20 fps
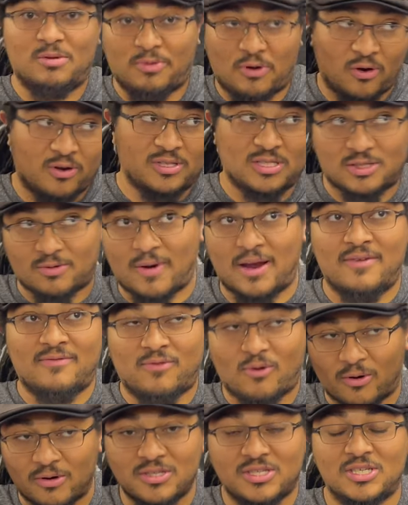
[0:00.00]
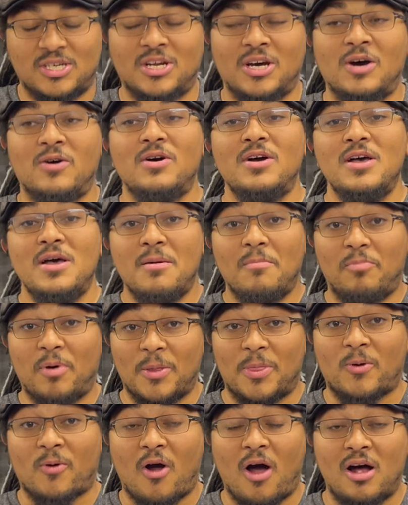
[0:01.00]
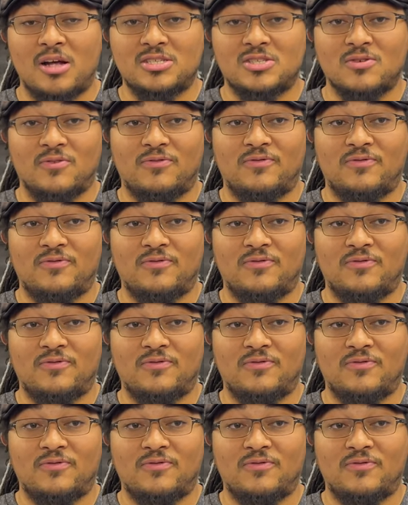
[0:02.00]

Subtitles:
boa, it's the rainforest, you know, but they're also